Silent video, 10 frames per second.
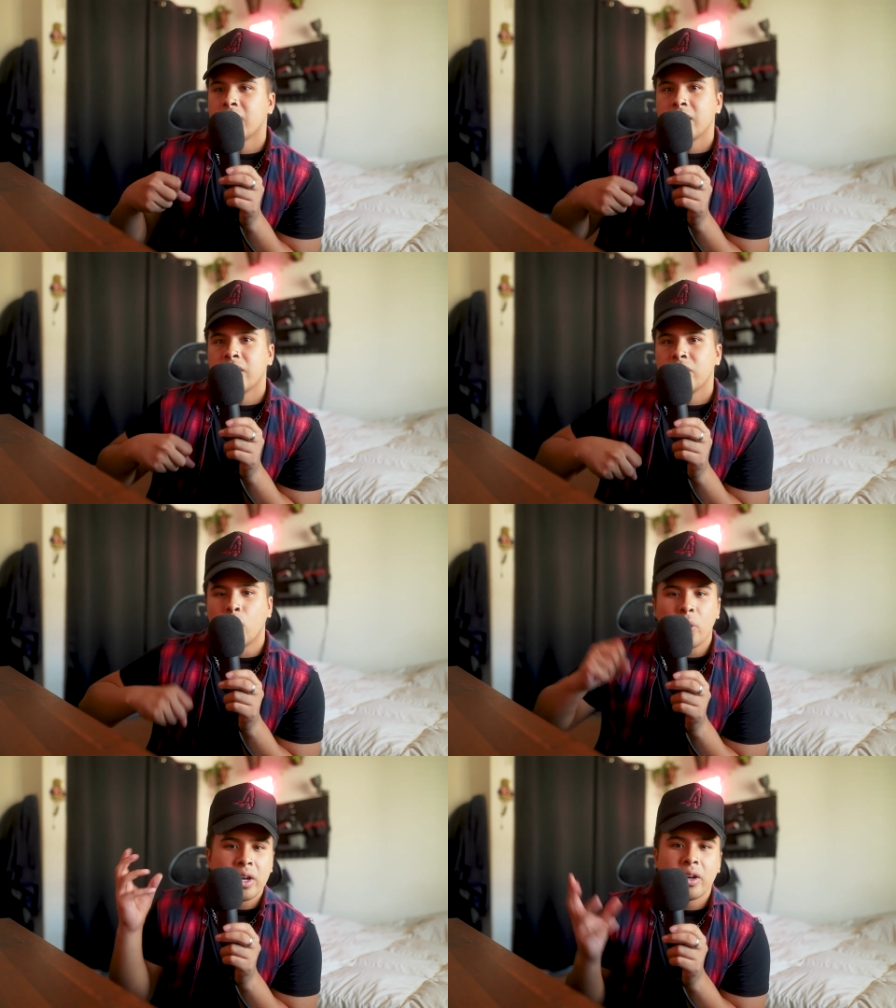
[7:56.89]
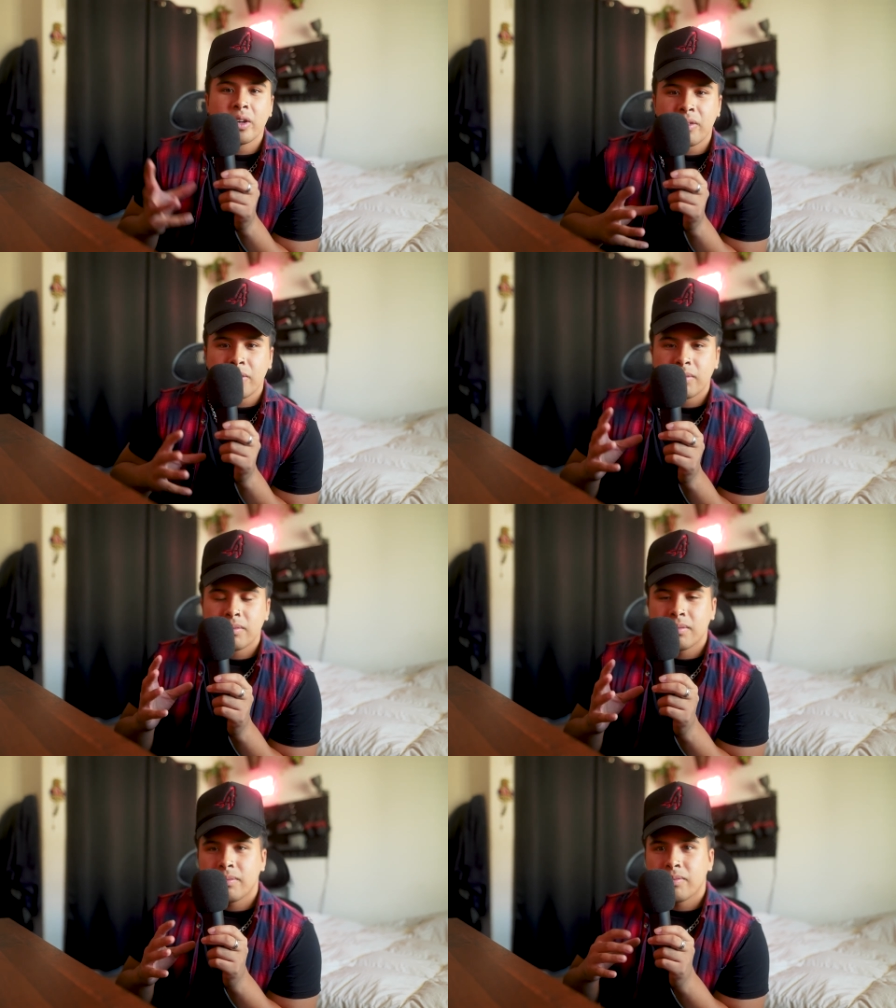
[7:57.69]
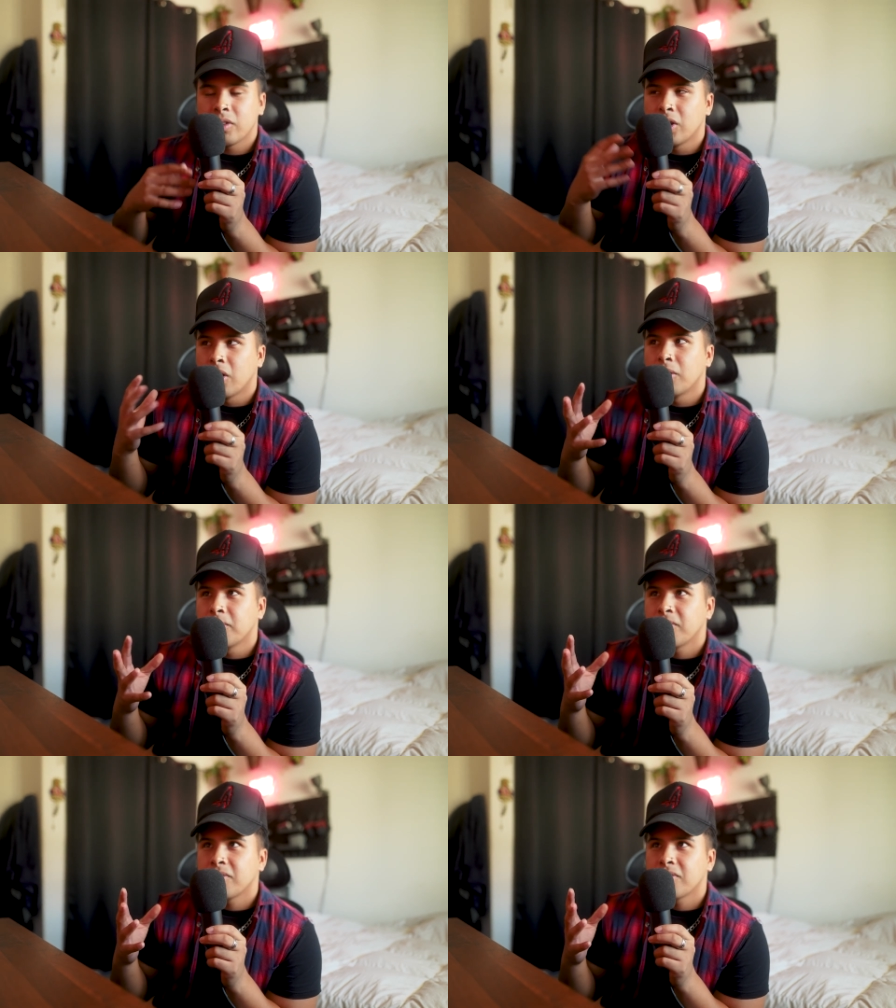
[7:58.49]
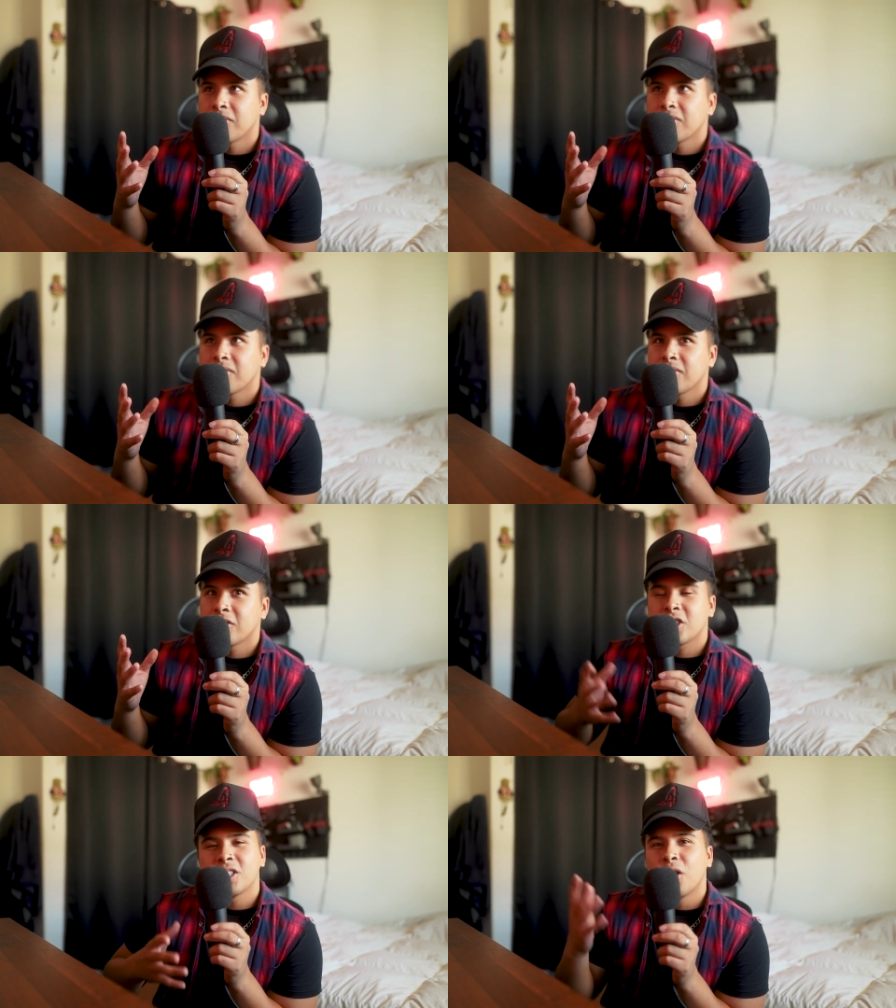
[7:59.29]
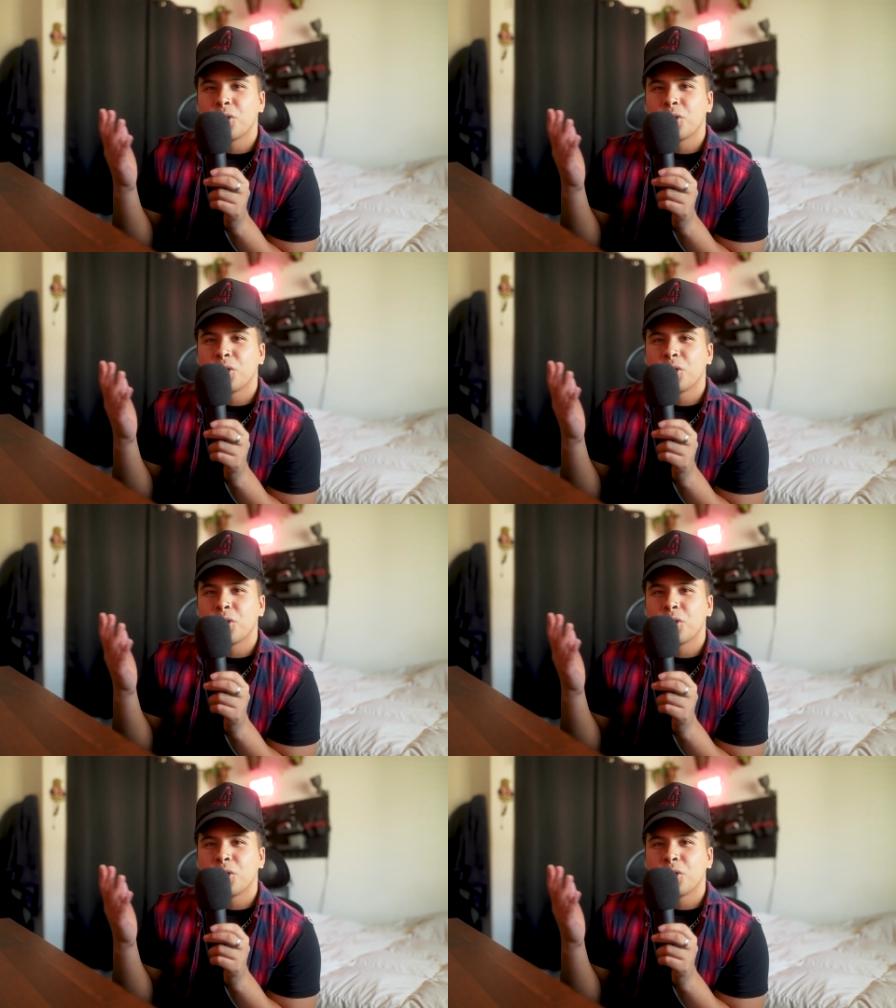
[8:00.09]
the weird and, you know, slow